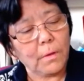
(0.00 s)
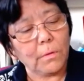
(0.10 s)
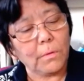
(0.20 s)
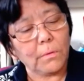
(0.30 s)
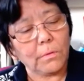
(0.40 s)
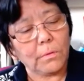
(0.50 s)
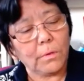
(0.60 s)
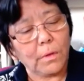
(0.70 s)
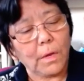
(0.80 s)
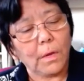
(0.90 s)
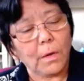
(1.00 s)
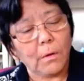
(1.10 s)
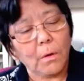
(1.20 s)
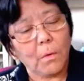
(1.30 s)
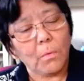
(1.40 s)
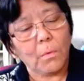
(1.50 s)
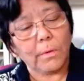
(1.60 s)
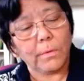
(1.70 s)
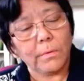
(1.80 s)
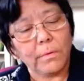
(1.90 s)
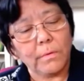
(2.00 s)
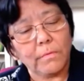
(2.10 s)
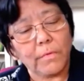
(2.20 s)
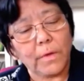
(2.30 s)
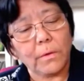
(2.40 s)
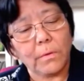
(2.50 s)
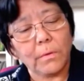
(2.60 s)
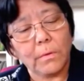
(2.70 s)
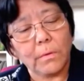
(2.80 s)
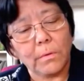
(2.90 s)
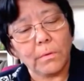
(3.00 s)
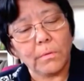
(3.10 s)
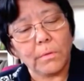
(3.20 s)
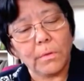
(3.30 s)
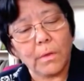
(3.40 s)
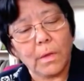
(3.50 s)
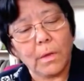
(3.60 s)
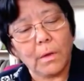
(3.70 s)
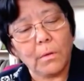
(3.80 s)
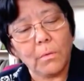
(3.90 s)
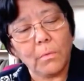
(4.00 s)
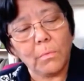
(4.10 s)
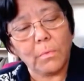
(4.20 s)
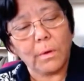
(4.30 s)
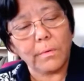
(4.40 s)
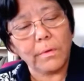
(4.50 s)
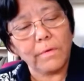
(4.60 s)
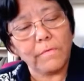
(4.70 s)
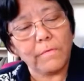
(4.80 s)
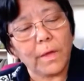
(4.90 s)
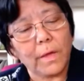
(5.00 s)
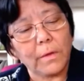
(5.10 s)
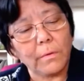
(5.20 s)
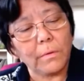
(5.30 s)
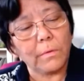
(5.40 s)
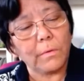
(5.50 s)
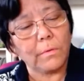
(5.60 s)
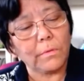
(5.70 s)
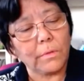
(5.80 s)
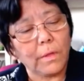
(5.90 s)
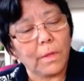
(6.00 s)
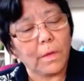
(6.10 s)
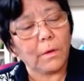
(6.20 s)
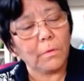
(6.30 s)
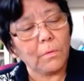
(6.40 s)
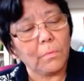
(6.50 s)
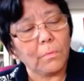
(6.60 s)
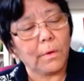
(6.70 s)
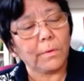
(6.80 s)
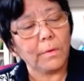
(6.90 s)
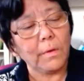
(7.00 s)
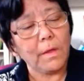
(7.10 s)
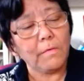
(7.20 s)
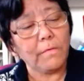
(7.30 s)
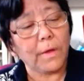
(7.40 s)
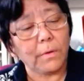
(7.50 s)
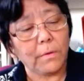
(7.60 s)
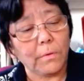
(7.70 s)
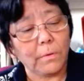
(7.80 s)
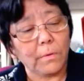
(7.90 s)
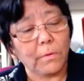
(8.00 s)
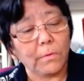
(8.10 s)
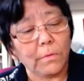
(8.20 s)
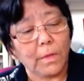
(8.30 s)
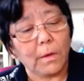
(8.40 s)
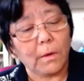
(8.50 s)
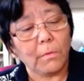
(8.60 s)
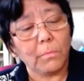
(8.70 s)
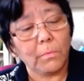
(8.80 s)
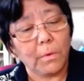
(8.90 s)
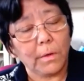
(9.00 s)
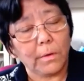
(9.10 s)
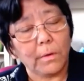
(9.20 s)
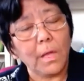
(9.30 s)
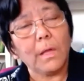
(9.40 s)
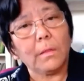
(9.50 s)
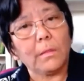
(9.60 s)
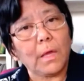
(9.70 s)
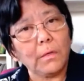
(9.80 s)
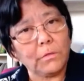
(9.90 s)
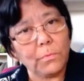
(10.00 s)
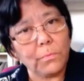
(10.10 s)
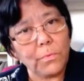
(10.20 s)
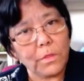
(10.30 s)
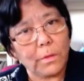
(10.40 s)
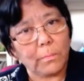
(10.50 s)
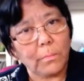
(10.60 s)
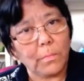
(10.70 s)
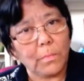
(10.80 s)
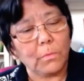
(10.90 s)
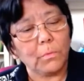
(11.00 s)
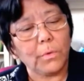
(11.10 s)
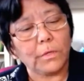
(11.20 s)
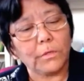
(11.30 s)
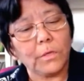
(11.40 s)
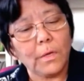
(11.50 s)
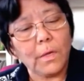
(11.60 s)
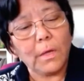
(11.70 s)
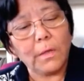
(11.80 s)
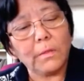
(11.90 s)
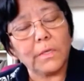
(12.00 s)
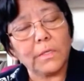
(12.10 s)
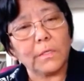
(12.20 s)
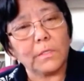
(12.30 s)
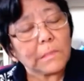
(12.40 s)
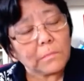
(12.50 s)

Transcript: earth, air, water, fire, earth, air, water, fire, earth, air, water, fire, earth, air, water. That is the rhythm in which the